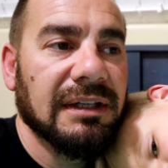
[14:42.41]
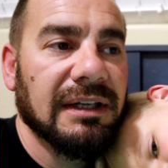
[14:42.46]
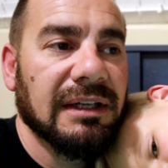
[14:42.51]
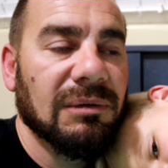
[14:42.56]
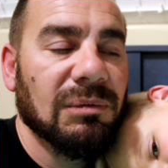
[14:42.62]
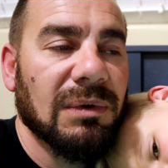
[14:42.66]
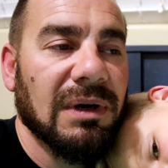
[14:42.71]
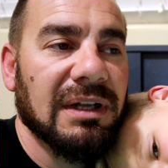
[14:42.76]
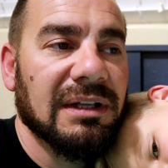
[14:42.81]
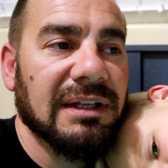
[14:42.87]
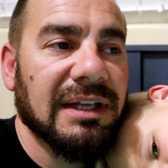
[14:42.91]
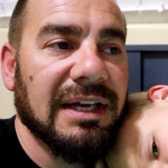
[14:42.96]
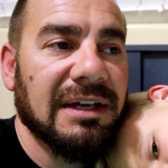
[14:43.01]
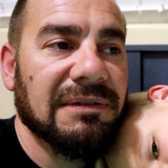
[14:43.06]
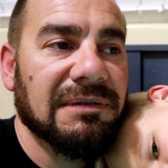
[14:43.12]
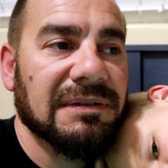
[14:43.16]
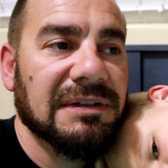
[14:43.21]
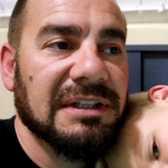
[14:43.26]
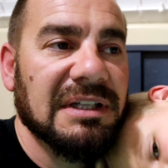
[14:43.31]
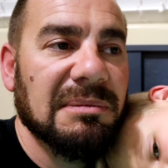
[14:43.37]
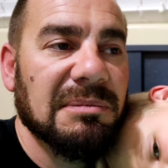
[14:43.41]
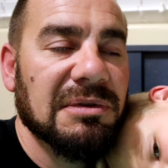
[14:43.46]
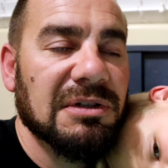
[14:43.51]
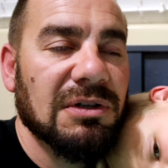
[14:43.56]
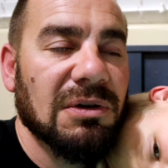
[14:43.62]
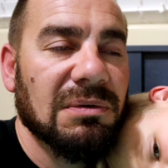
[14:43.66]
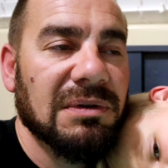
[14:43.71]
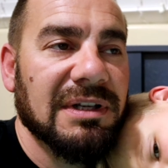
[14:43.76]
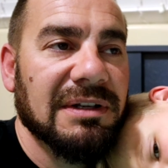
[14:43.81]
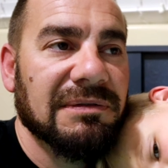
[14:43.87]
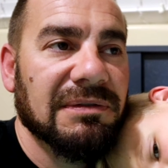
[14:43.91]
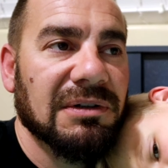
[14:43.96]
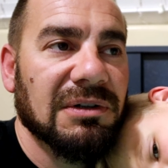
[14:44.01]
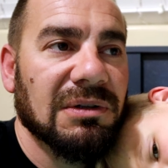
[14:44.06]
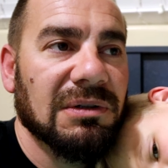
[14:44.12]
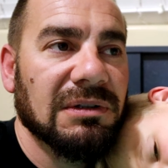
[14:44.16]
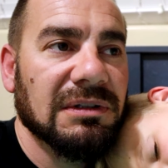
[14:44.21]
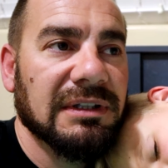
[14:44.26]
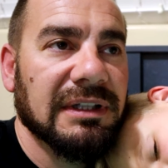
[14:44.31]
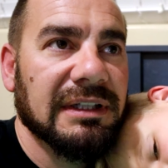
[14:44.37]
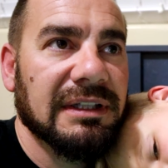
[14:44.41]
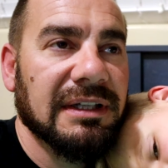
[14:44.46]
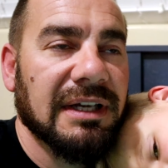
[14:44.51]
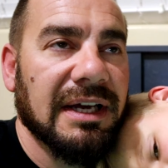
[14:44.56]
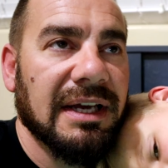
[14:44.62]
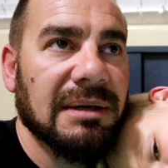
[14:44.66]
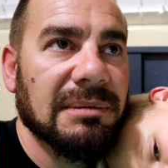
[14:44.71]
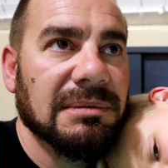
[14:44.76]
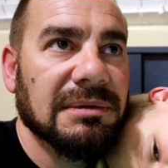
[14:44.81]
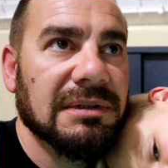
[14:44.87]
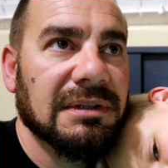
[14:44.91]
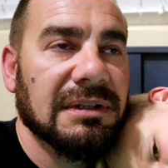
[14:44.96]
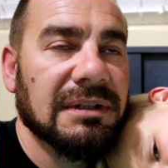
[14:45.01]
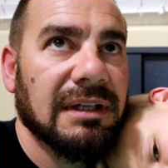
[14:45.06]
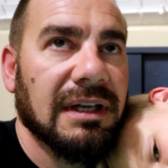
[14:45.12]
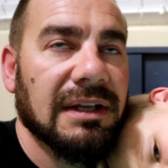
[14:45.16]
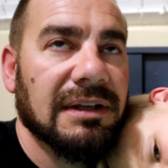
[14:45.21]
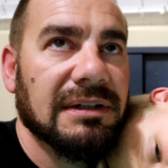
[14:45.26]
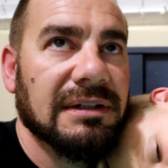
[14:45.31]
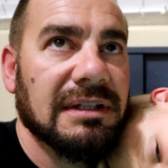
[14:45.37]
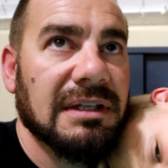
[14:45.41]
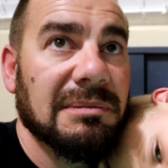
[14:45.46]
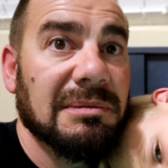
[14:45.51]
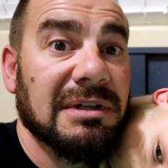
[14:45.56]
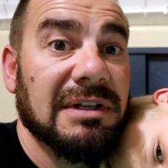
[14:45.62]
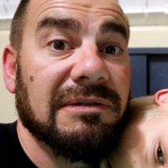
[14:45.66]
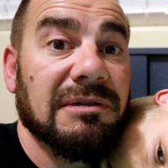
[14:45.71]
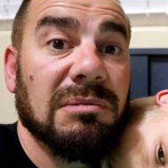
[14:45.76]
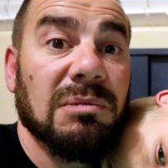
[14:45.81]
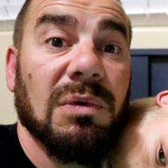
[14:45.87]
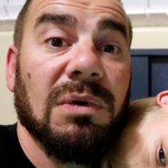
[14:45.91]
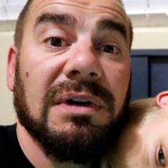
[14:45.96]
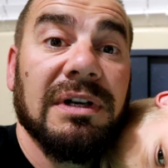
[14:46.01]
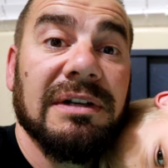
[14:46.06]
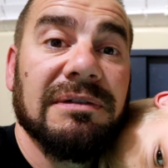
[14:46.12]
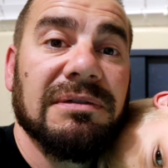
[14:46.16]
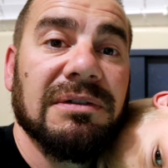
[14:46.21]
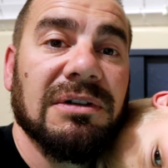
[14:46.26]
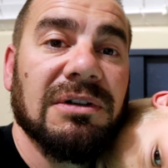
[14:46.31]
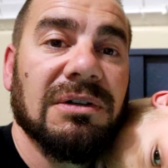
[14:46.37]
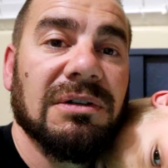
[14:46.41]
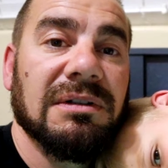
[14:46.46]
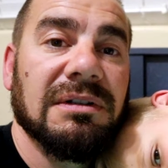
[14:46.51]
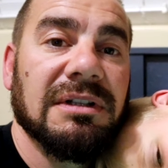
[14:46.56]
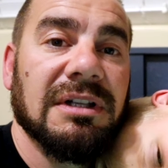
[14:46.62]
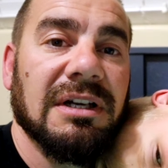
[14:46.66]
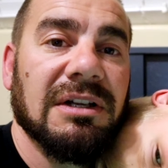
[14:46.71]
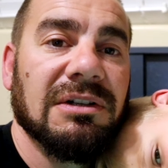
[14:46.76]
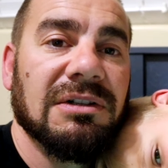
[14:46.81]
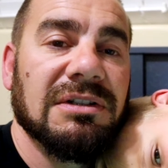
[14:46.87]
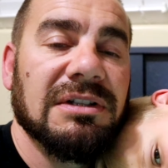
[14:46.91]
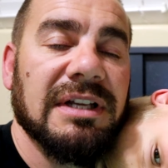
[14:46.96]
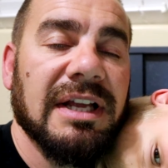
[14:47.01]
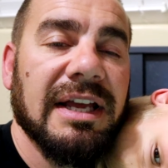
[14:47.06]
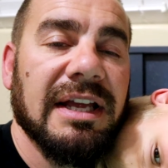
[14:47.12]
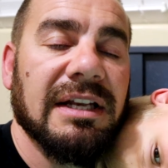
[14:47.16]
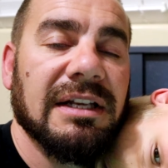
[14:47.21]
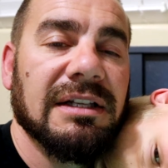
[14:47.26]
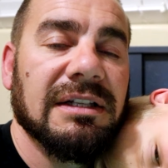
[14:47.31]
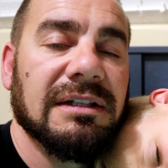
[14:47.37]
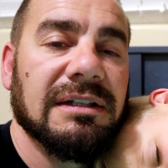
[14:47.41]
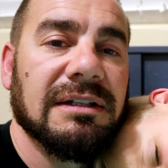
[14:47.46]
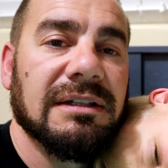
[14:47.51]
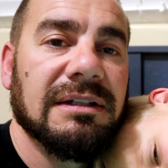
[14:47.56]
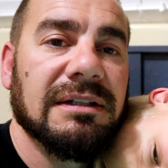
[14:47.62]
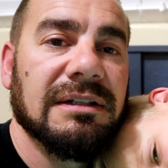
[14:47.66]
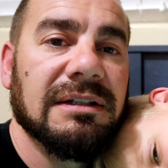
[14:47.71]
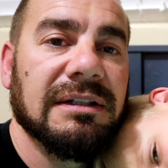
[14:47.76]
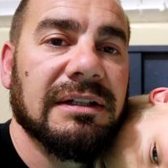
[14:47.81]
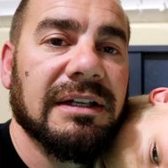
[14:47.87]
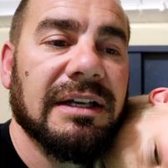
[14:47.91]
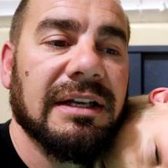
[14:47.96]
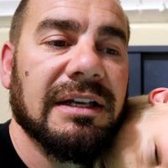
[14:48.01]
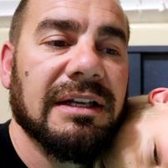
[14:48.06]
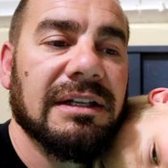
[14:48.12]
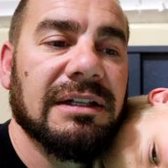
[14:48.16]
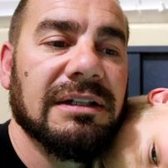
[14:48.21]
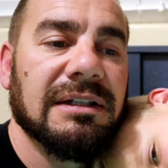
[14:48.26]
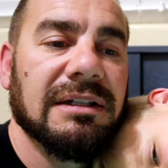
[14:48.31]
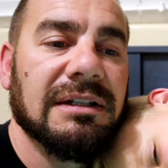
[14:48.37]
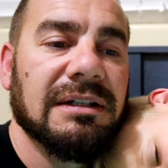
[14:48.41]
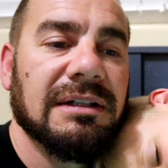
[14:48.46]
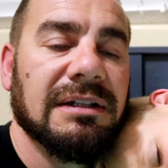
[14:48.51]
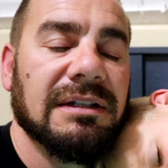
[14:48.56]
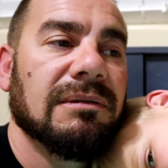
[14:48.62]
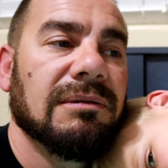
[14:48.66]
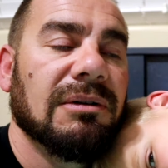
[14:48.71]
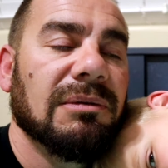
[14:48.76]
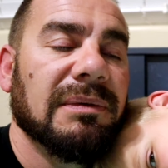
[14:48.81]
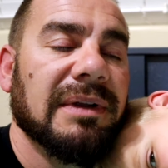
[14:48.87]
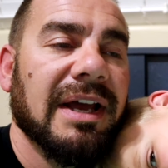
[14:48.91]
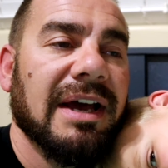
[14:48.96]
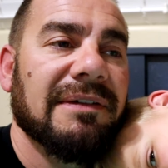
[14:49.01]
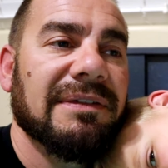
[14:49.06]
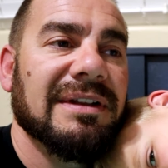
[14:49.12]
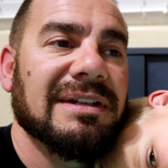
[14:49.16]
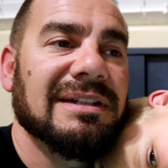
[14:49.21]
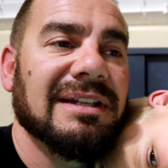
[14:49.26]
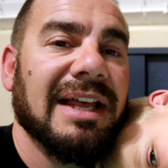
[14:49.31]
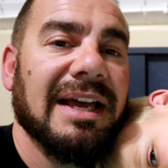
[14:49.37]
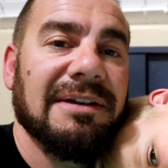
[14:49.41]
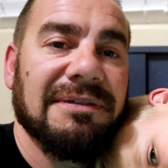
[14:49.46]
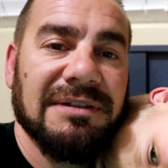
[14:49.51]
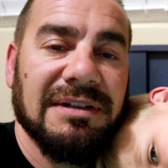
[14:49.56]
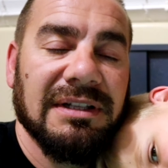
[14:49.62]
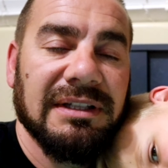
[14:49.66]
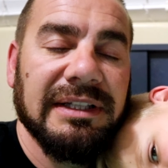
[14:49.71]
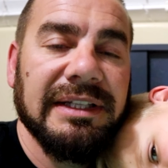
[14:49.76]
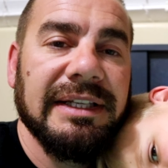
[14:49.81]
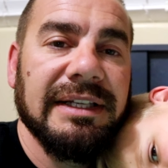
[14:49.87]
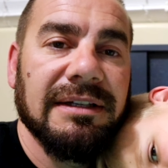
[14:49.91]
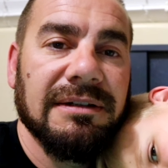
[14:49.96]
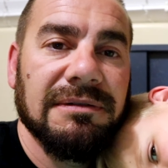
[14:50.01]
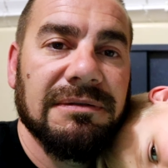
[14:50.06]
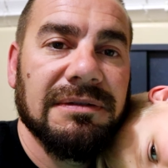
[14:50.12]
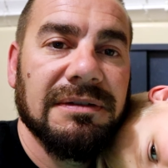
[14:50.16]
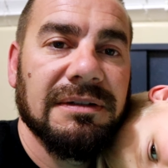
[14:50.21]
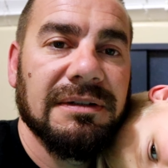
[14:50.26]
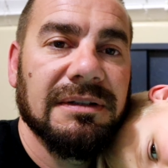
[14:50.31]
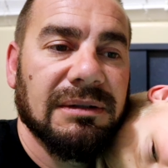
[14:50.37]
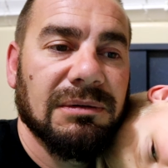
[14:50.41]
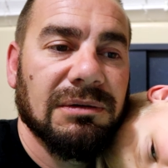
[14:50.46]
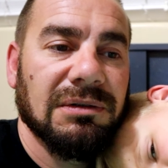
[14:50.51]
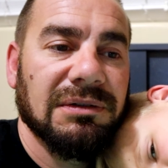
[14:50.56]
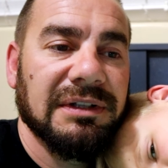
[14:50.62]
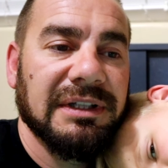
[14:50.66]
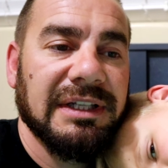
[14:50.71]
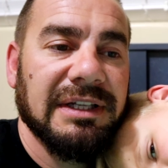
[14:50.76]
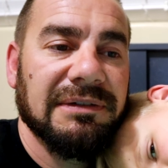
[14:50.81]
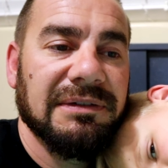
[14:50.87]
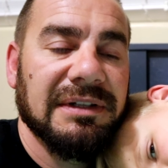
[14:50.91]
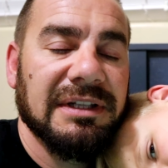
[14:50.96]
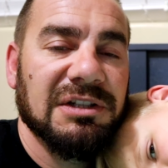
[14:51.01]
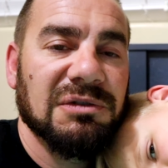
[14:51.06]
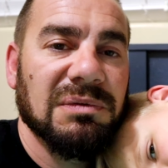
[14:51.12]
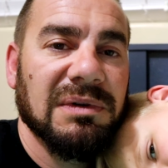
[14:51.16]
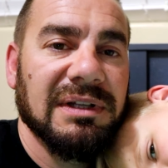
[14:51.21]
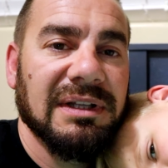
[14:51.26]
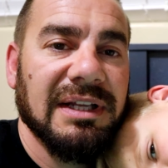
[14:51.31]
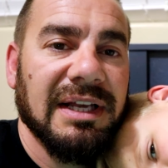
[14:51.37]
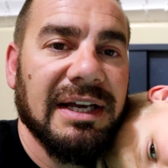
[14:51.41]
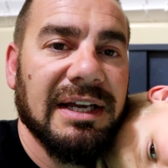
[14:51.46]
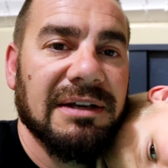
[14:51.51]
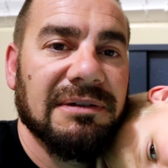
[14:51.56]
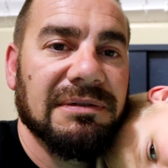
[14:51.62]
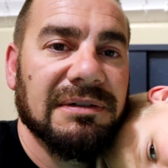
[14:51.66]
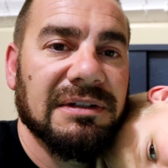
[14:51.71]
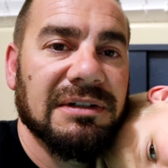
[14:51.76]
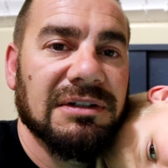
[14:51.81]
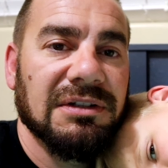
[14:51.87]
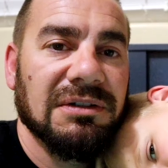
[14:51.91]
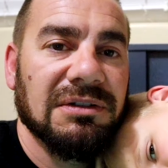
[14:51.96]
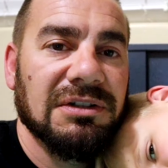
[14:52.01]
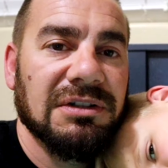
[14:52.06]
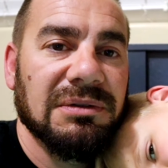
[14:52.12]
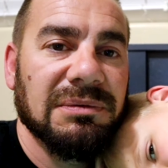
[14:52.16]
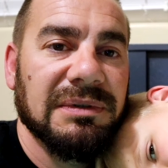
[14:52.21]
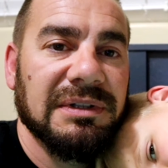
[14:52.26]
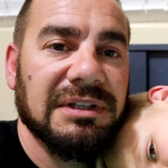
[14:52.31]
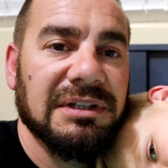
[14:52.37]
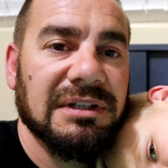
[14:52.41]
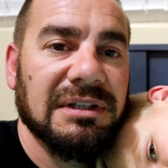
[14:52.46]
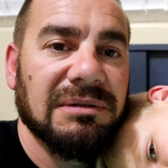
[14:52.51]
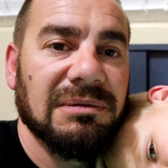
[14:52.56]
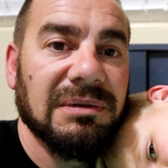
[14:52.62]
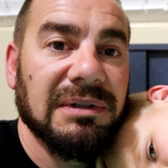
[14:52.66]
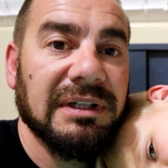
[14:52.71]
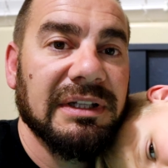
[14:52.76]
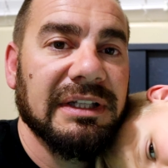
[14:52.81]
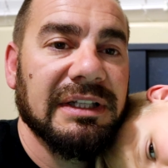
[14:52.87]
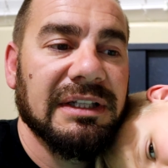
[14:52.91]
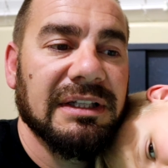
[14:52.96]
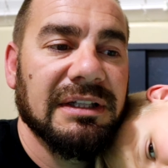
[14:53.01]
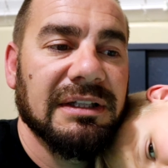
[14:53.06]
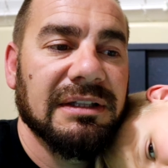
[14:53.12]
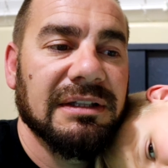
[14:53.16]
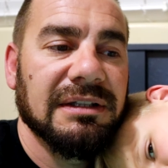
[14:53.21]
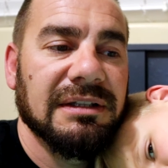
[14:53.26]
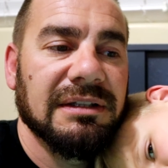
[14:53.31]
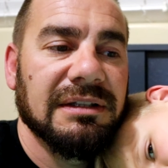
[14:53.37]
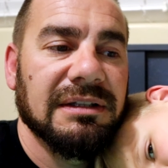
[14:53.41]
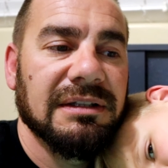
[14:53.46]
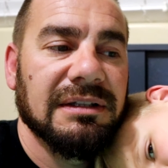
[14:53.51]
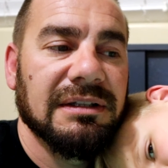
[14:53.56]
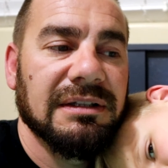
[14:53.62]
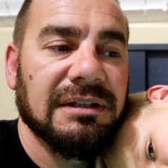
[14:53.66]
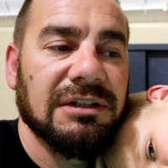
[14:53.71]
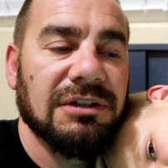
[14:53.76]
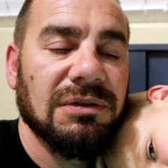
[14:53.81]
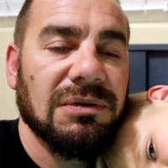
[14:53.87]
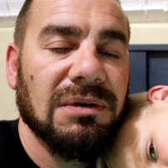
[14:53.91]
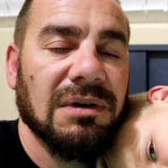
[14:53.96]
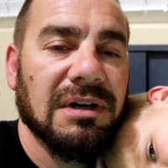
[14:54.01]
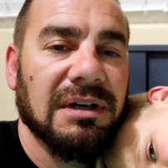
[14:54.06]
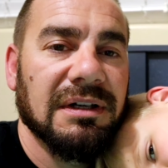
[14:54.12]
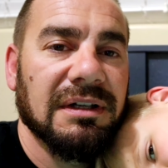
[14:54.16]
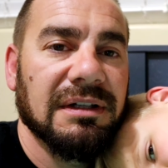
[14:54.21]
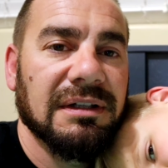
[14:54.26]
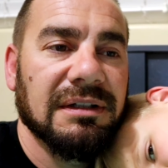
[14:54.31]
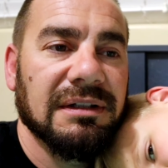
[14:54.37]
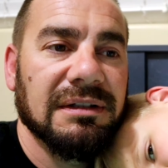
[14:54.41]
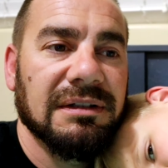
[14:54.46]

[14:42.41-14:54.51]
and while life seems so difficult at times, death seems even more difficult to understand. And when we have this life to live, we're only given this one life, and so she, we should really do our